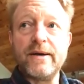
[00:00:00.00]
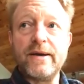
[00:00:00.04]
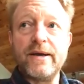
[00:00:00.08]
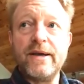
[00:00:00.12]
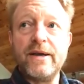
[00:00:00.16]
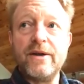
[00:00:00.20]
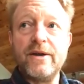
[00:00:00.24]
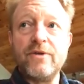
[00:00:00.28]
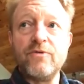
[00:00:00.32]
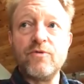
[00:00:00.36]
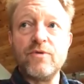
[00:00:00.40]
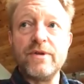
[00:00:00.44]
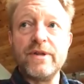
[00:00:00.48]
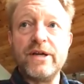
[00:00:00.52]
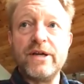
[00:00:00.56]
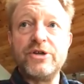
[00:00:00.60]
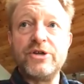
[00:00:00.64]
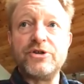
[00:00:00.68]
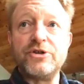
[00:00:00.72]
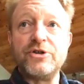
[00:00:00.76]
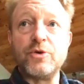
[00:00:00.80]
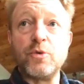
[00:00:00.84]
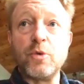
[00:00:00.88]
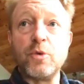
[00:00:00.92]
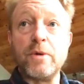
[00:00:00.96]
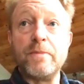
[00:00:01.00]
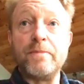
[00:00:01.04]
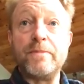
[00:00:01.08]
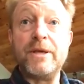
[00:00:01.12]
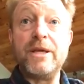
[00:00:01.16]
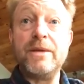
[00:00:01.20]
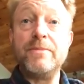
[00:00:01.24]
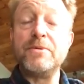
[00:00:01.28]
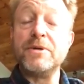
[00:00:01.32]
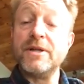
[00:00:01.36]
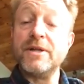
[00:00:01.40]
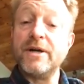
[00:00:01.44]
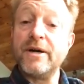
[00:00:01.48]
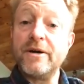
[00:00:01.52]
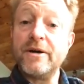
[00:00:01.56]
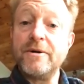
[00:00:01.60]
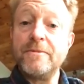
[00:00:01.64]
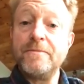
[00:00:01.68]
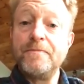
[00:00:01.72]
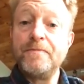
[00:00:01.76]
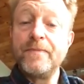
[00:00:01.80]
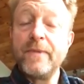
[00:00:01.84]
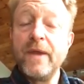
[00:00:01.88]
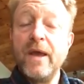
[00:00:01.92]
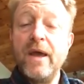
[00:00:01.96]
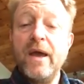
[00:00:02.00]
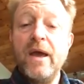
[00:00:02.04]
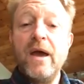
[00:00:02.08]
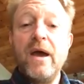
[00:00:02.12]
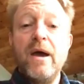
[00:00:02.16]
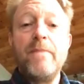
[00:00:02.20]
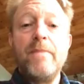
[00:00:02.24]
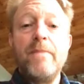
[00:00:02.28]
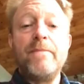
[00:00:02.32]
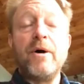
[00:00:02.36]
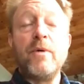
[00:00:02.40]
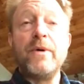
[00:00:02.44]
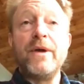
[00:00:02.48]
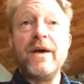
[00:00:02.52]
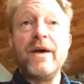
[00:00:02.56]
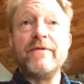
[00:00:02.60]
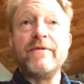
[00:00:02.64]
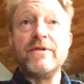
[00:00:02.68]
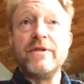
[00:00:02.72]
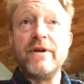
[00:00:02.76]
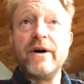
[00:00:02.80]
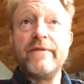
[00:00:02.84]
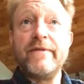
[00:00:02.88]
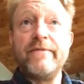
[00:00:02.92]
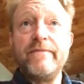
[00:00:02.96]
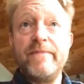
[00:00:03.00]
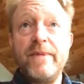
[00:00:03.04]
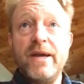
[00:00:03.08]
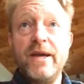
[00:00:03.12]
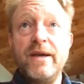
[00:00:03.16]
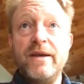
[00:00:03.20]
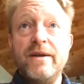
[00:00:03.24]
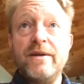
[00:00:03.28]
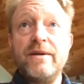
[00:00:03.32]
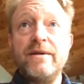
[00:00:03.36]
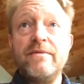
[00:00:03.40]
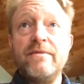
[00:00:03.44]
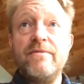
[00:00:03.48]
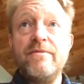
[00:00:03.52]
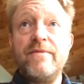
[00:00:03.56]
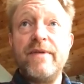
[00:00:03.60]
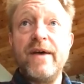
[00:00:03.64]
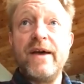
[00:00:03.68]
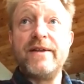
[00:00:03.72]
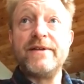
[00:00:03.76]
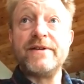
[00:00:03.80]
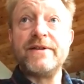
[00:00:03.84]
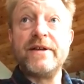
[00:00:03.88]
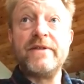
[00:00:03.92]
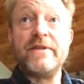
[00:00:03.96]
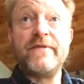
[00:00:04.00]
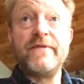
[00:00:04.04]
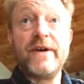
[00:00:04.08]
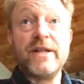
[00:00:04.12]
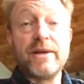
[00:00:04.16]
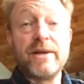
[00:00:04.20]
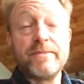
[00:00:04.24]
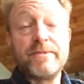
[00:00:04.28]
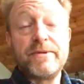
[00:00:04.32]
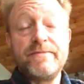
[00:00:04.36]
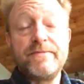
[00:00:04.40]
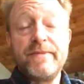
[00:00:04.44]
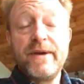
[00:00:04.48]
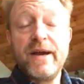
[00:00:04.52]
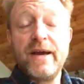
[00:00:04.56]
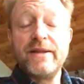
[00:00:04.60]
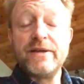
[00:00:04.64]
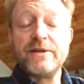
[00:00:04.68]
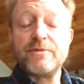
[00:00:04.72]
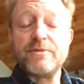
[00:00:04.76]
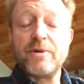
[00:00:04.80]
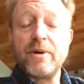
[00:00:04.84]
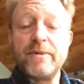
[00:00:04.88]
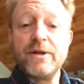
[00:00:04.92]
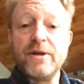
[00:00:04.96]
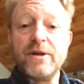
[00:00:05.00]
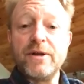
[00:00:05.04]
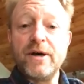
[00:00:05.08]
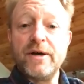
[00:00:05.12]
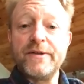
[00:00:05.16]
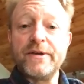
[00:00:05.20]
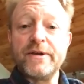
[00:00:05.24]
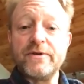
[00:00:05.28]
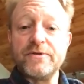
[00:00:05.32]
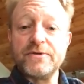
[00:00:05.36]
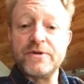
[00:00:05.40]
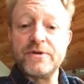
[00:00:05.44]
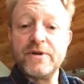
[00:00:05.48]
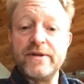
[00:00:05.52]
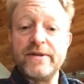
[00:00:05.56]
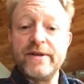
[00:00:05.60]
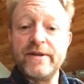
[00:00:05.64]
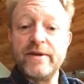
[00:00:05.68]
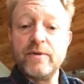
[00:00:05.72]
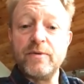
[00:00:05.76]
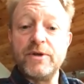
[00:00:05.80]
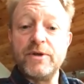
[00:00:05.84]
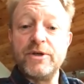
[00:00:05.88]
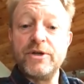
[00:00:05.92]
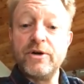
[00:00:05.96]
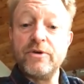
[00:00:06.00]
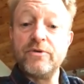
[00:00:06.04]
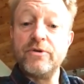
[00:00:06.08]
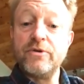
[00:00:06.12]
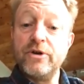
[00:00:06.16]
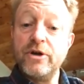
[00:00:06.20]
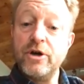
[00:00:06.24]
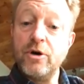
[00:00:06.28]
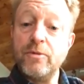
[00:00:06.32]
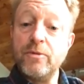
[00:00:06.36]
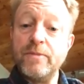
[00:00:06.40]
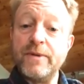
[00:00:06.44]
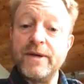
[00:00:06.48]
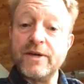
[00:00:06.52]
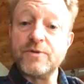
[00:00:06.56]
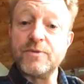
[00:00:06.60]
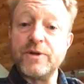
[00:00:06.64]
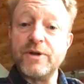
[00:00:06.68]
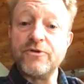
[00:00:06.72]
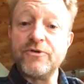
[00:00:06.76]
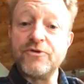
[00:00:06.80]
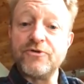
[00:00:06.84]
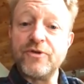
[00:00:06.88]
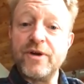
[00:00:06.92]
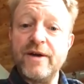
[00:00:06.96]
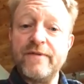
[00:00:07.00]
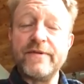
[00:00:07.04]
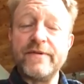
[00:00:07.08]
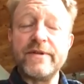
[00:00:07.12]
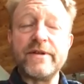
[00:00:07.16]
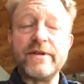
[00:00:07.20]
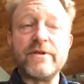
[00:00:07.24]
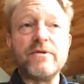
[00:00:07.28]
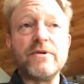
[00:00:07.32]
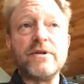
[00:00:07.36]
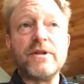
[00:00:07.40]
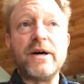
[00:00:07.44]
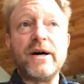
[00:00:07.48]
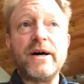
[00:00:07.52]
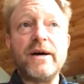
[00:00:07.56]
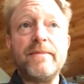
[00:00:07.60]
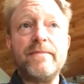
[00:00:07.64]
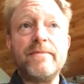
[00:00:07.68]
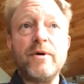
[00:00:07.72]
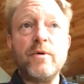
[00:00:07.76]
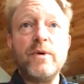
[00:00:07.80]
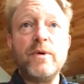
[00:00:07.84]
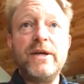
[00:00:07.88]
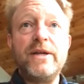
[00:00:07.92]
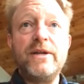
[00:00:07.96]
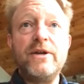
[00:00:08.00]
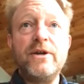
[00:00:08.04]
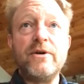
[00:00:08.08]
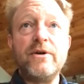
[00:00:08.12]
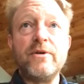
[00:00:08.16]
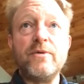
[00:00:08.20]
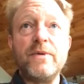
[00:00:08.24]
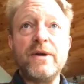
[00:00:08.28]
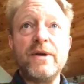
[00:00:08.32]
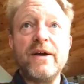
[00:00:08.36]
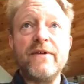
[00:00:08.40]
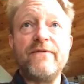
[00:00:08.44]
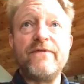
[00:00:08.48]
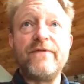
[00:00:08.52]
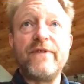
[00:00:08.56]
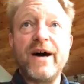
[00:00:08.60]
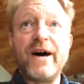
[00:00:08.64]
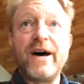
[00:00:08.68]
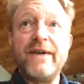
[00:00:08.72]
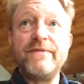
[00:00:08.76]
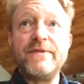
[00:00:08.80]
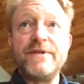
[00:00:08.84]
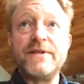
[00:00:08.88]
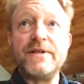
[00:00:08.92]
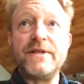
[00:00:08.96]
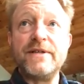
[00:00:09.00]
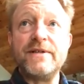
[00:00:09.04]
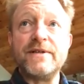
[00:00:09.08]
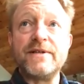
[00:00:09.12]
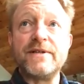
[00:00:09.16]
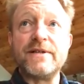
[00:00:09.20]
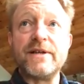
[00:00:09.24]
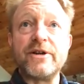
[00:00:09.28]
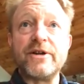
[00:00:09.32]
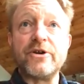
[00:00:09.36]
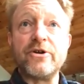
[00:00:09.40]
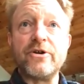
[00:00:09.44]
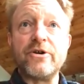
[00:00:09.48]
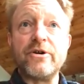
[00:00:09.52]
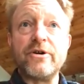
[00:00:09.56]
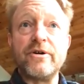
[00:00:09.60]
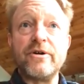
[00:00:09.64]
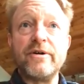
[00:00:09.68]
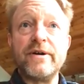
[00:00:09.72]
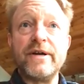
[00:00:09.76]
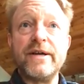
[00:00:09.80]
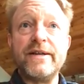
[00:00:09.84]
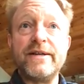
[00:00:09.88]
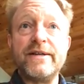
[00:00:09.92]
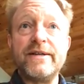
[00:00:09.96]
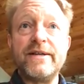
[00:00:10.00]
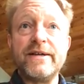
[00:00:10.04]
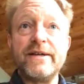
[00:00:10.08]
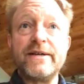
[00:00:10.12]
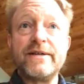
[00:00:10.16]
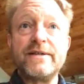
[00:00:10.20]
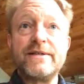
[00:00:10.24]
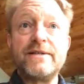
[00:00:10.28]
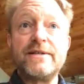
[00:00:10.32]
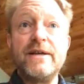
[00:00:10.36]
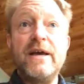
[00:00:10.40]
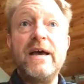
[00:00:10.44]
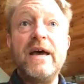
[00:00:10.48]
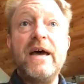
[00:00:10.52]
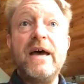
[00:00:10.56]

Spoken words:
in relation to where people are, but we have a lot of Maine that is undeveloped. And there's probably a lot that goes on there that we don't know because we don't travel there a lot. But we know that we have 5 diseases that occur in ticks.